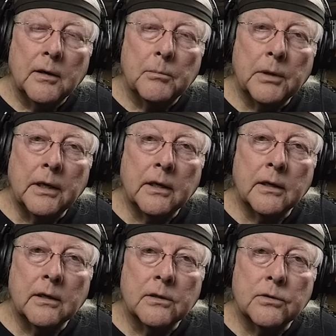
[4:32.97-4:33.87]

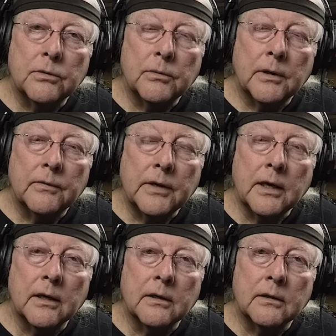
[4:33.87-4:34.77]
beginning to
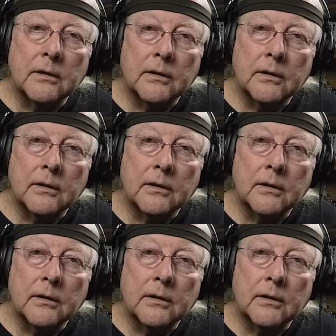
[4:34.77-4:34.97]
end.